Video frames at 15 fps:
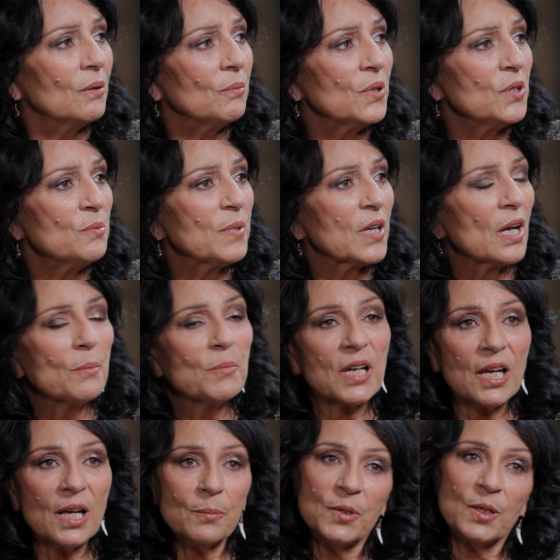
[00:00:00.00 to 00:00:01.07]
when you become a
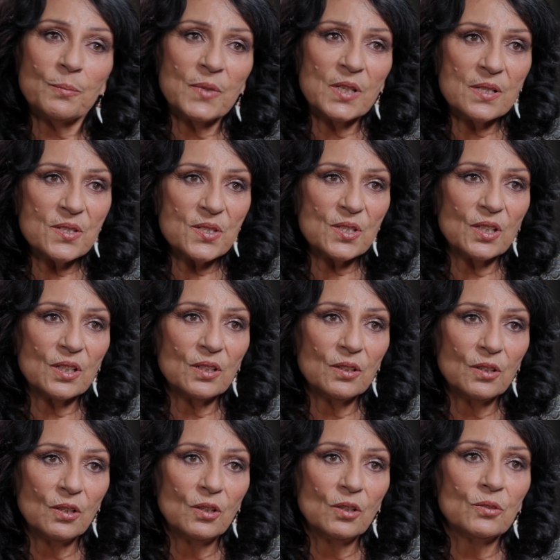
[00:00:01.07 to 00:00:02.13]
Cabinet Minister,
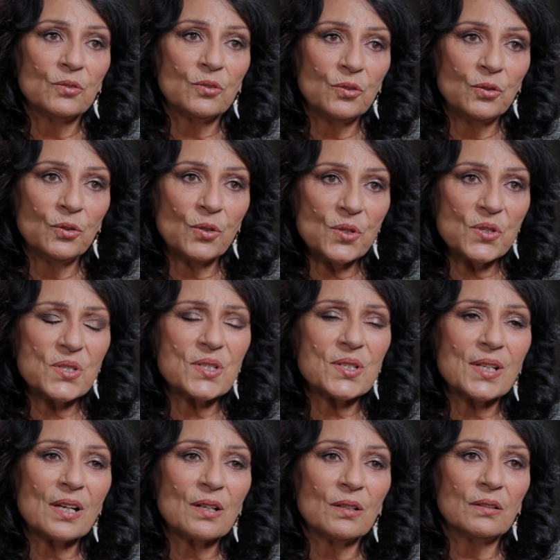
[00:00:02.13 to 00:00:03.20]
do not
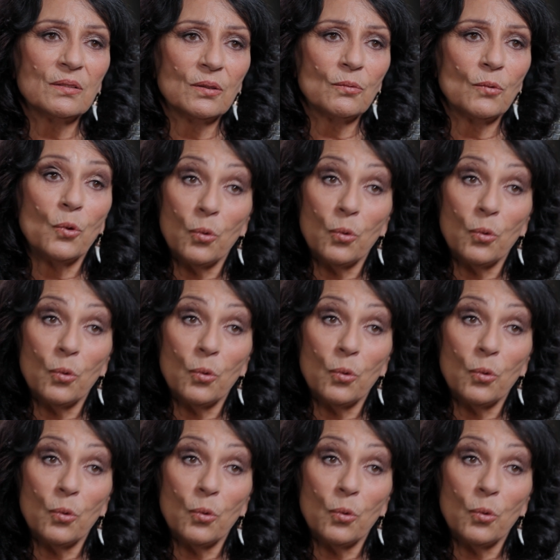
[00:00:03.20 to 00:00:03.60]
scuttle